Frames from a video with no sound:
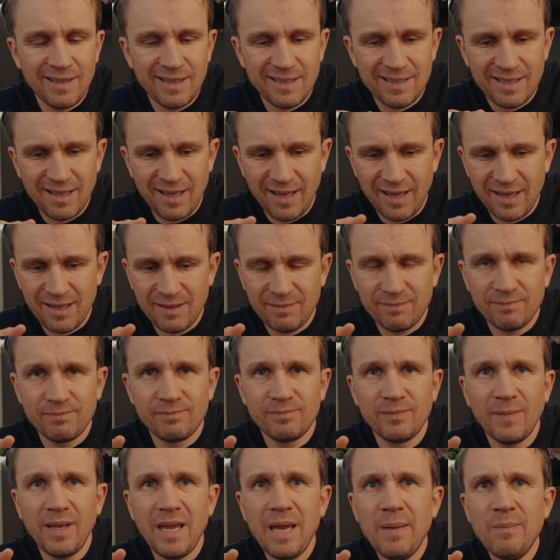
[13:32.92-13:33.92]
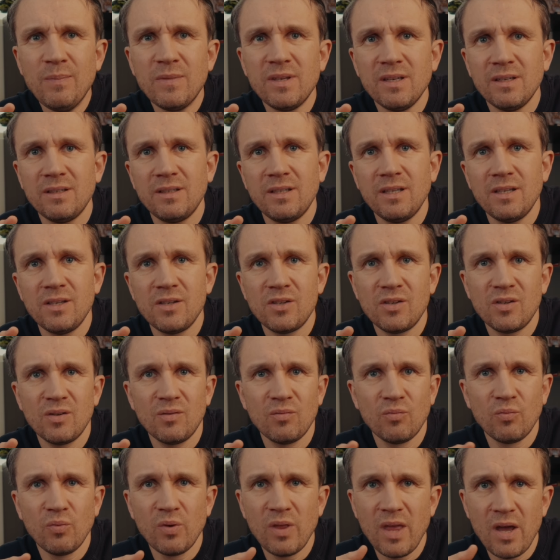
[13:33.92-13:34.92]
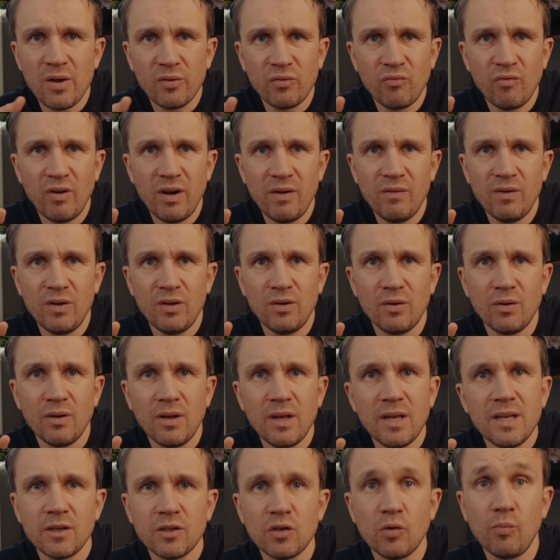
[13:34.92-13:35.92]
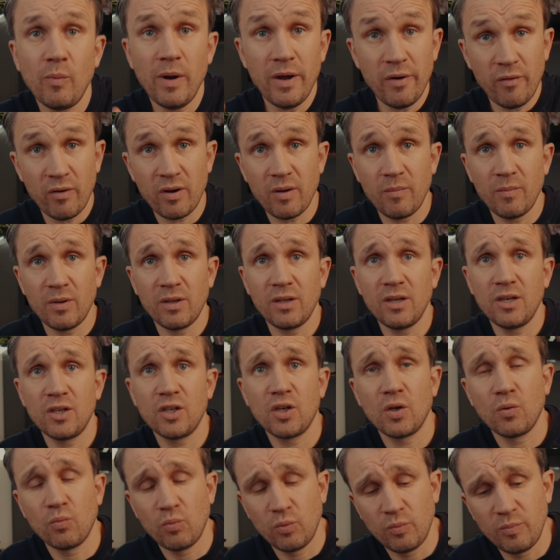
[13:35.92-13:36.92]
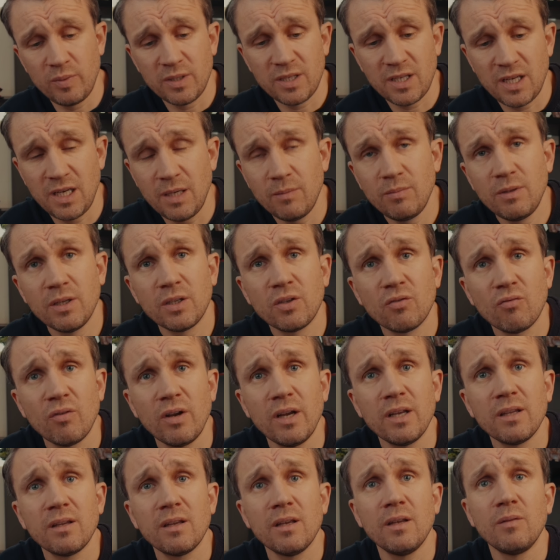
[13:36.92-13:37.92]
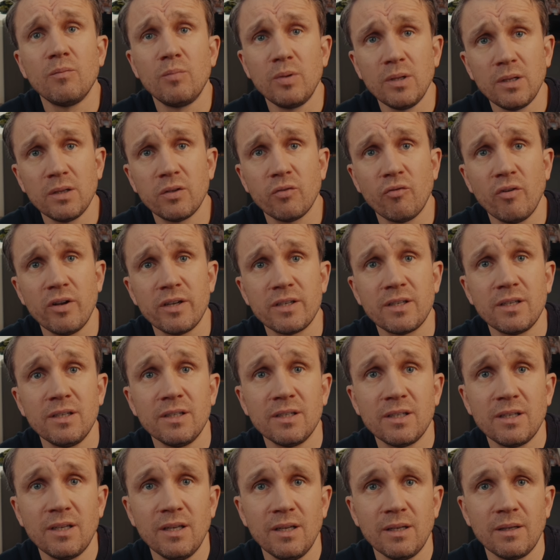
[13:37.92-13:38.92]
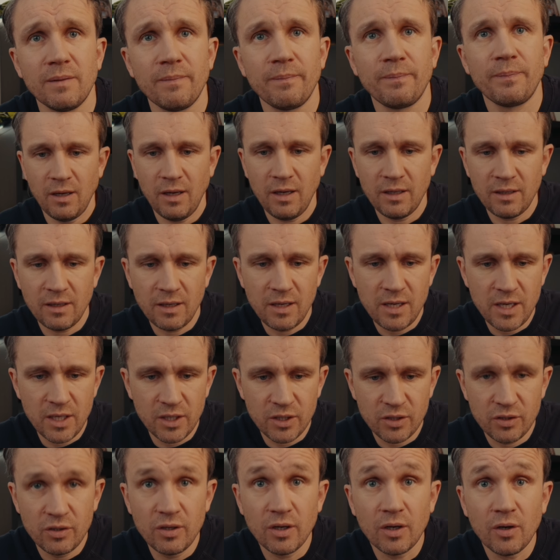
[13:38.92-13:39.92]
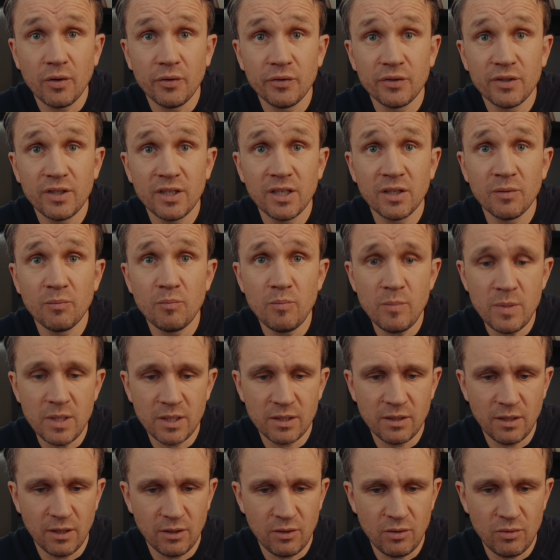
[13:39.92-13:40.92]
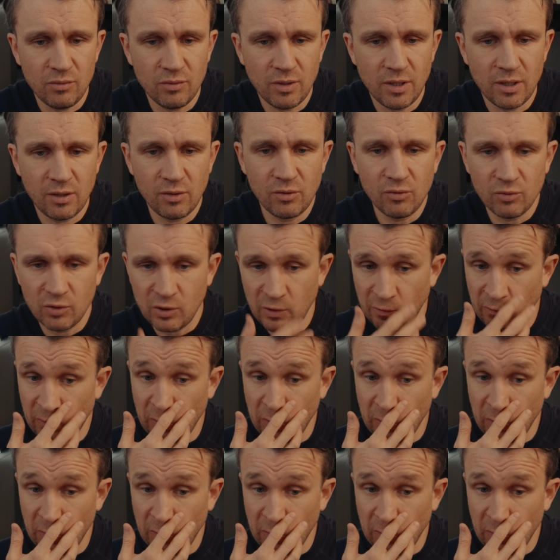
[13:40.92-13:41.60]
It's like empty attention without revenue. So my recommendation would be skip the trend and build trust instead. And here's the content mix that you can use.